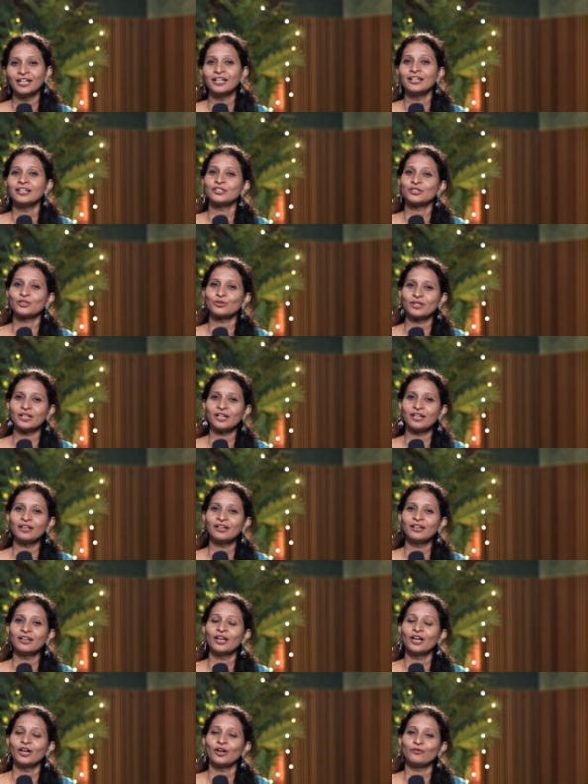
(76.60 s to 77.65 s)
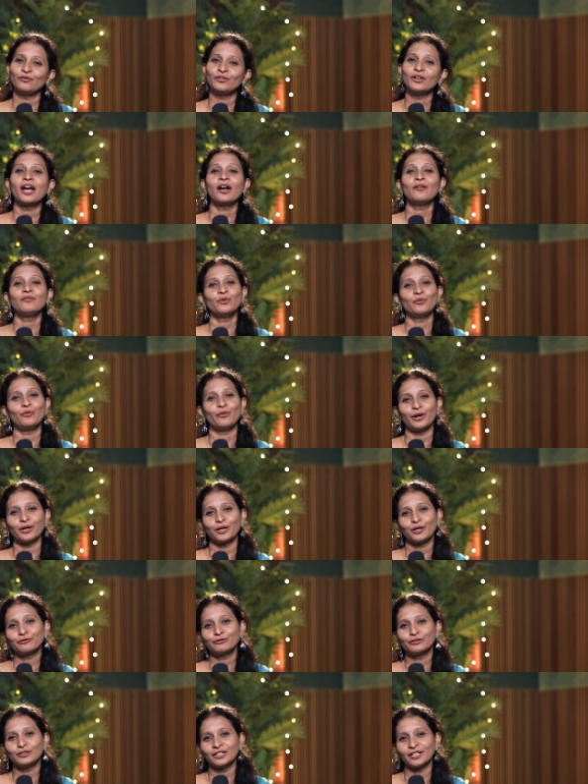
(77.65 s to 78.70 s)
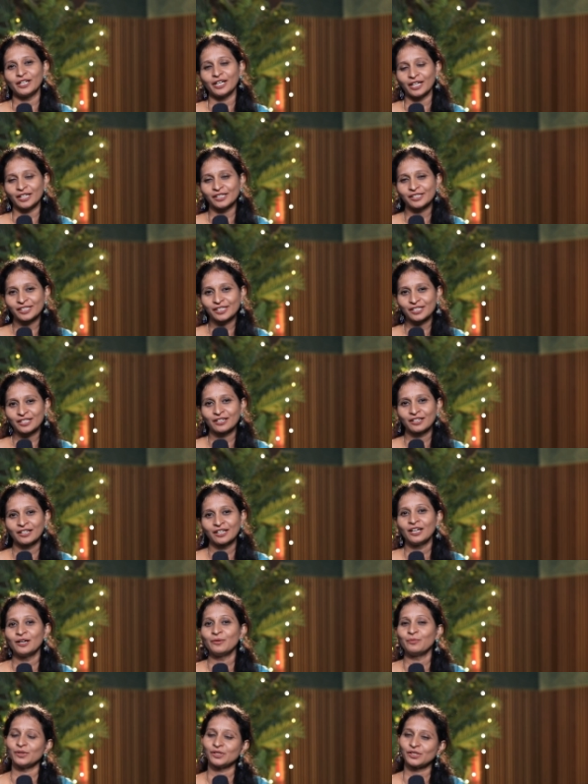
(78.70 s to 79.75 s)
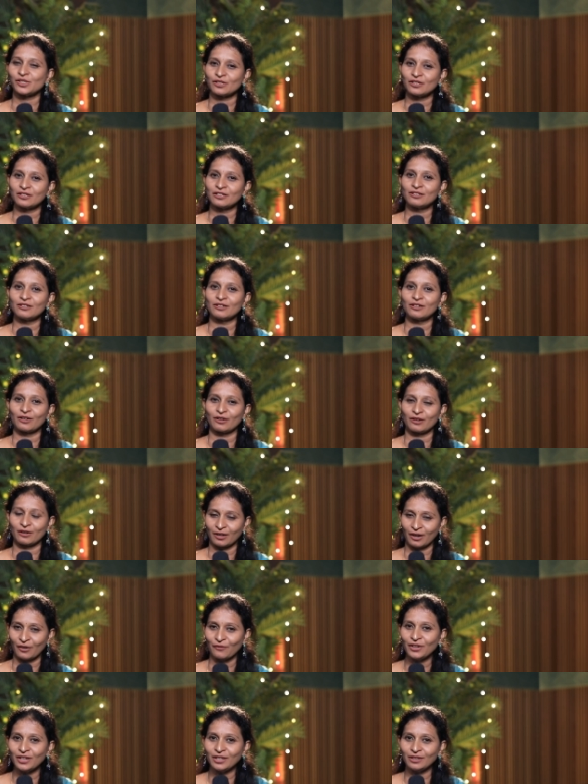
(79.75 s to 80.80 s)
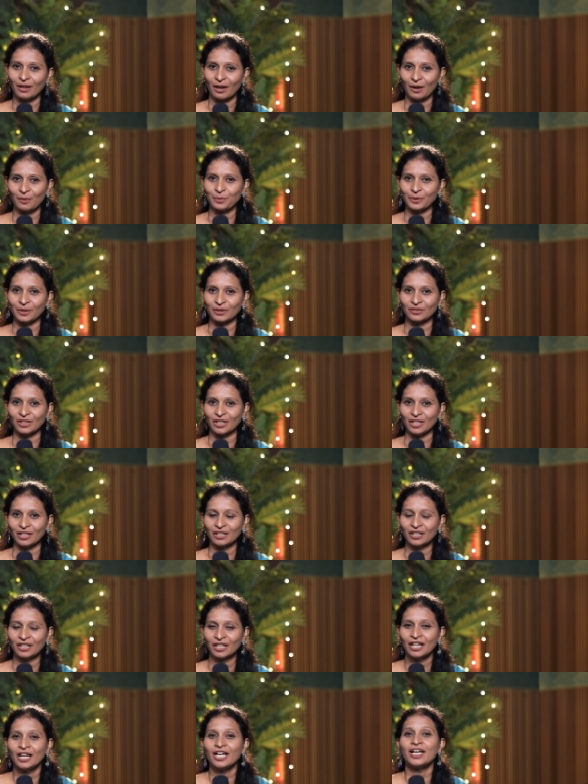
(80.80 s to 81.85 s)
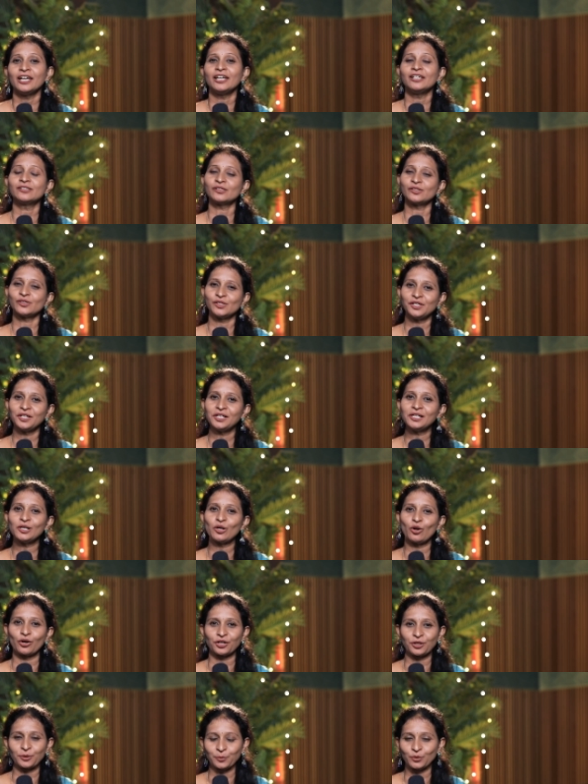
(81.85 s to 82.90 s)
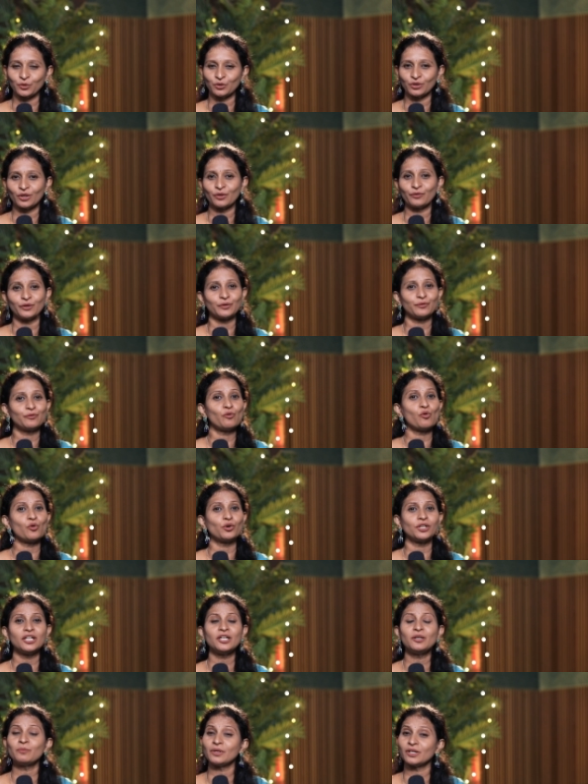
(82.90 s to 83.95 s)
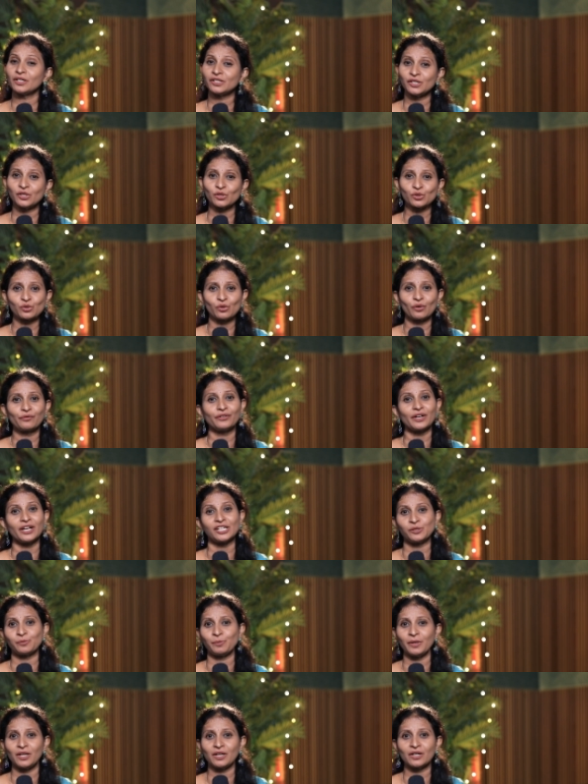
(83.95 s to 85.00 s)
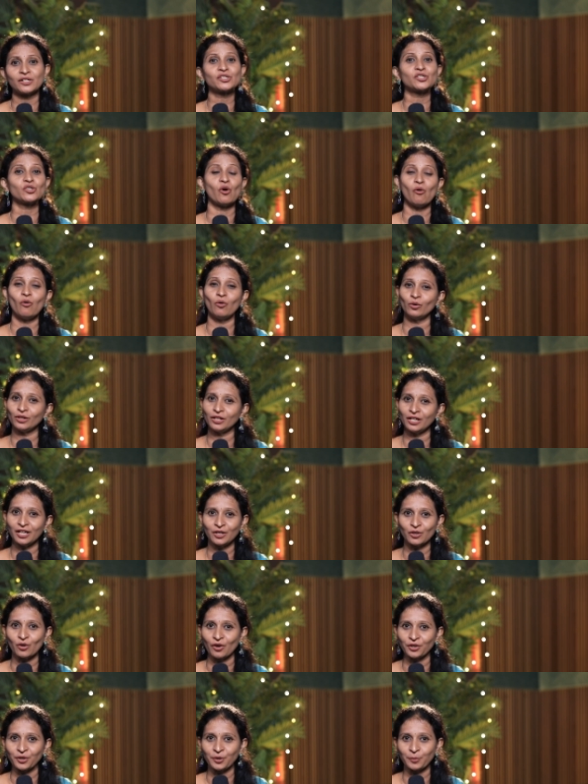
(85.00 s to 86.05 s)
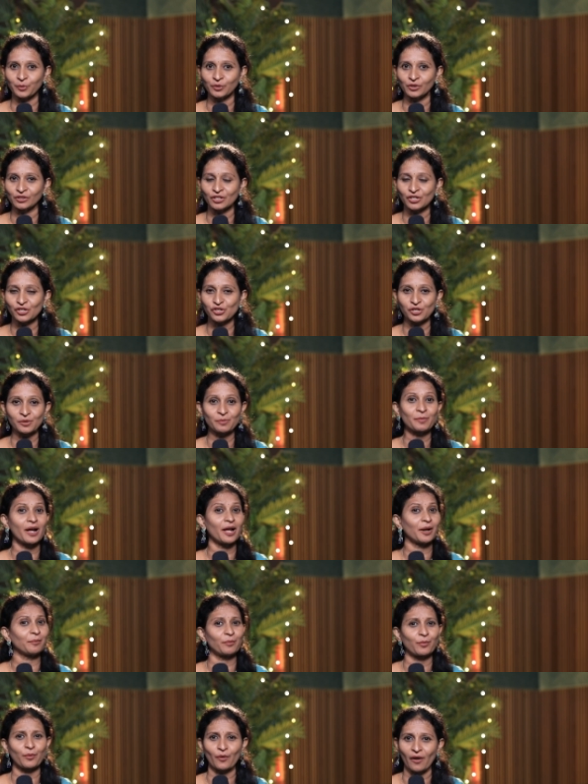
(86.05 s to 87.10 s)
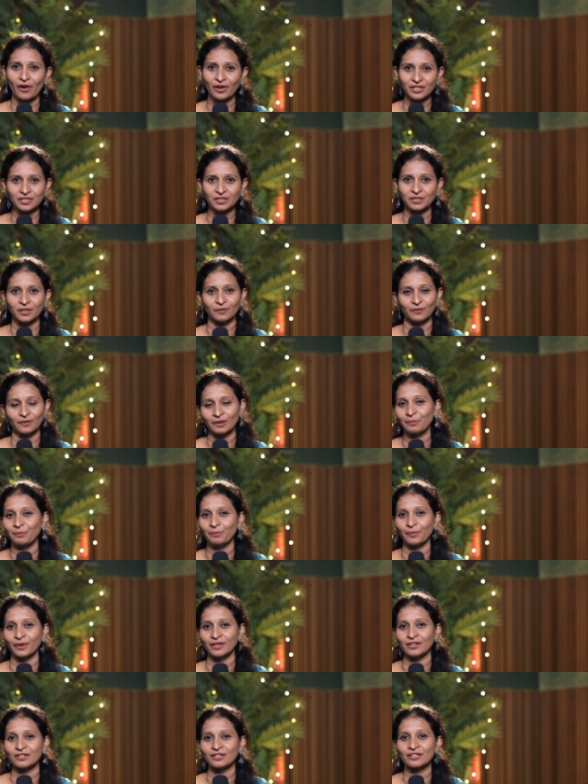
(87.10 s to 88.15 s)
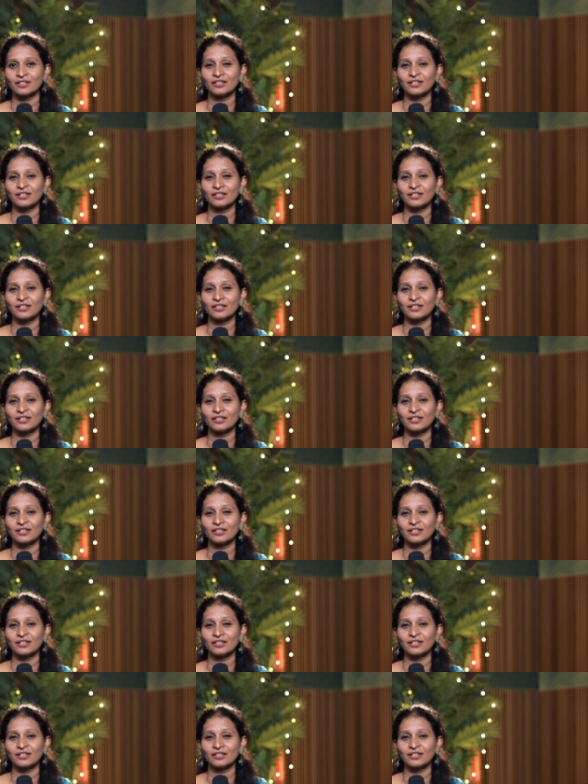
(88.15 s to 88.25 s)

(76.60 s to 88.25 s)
Today we have a wonderful guest, Mr. Ravi Daparthi. He's a serial entrepreneur with 14 plus years of experience only in entrepreneurship and product development.